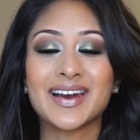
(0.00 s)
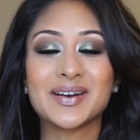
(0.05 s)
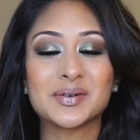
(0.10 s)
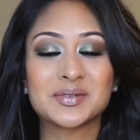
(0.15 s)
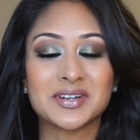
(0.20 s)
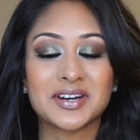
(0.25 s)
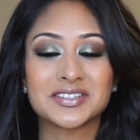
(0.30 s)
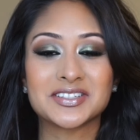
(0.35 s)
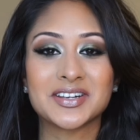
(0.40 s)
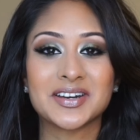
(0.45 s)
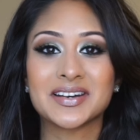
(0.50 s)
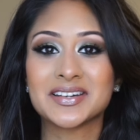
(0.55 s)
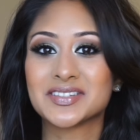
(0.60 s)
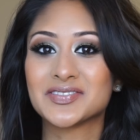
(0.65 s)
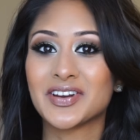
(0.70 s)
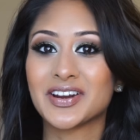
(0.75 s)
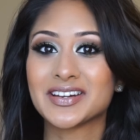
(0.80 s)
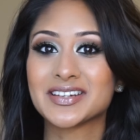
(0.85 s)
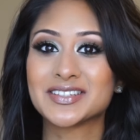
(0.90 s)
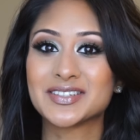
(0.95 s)
I will talk to you guys
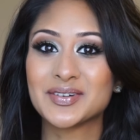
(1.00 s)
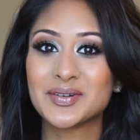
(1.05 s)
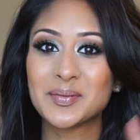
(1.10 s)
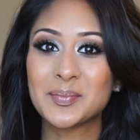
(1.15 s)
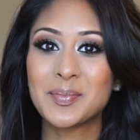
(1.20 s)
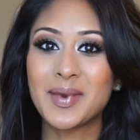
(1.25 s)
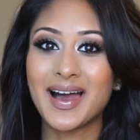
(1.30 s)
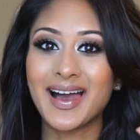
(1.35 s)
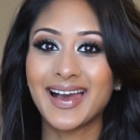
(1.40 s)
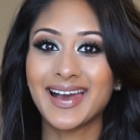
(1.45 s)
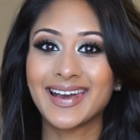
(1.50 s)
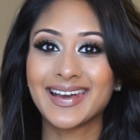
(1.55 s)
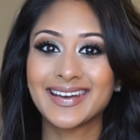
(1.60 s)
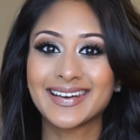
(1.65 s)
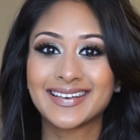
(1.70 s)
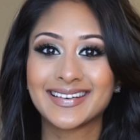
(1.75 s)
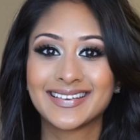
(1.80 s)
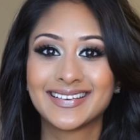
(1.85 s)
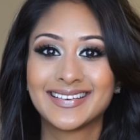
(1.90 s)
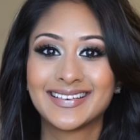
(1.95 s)
very soon. Bye!